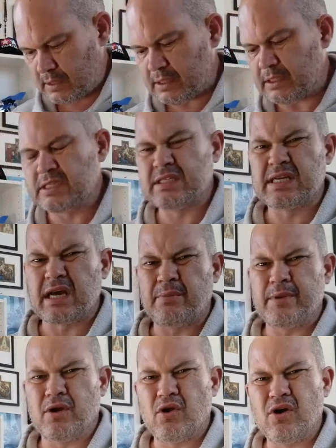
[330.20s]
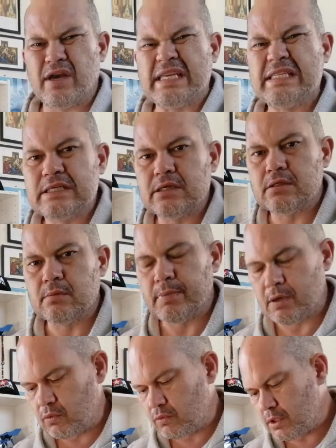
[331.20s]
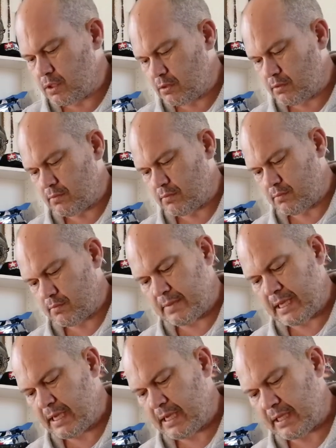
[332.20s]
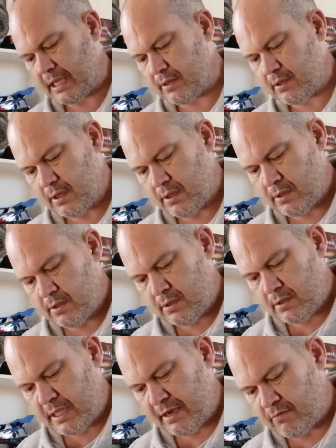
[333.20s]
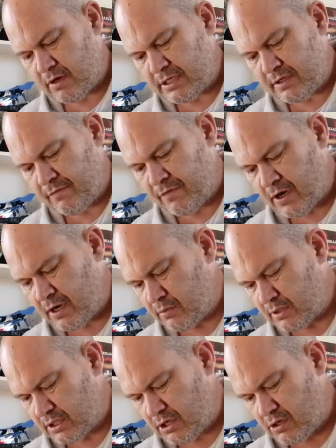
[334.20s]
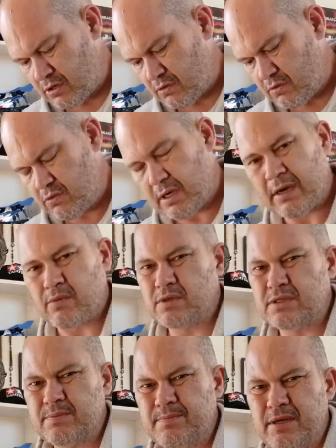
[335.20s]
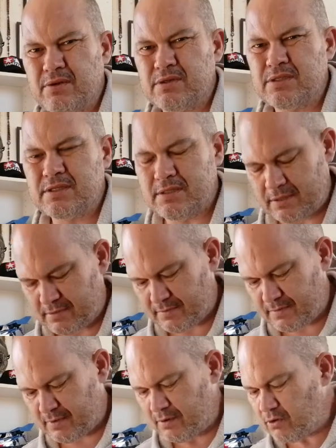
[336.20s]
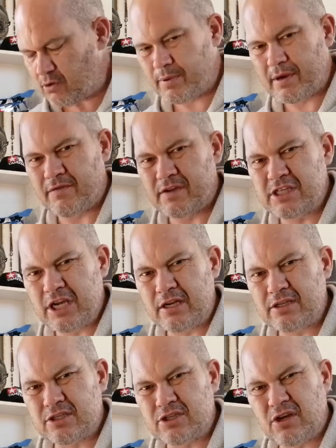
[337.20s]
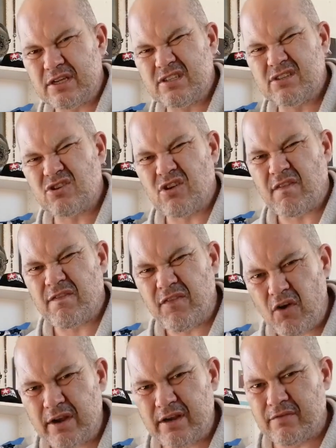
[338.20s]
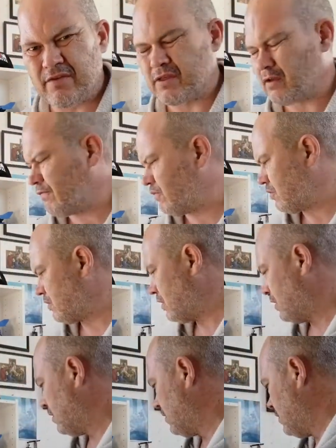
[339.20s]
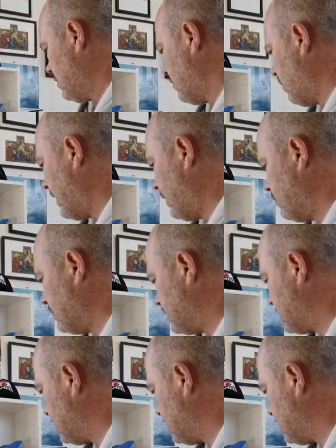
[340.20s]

this is going to be a lot easier to build. Man, that Rising Fighter was cool, and it was a little bit of a challenge, like just trying to find everything for it, the way it was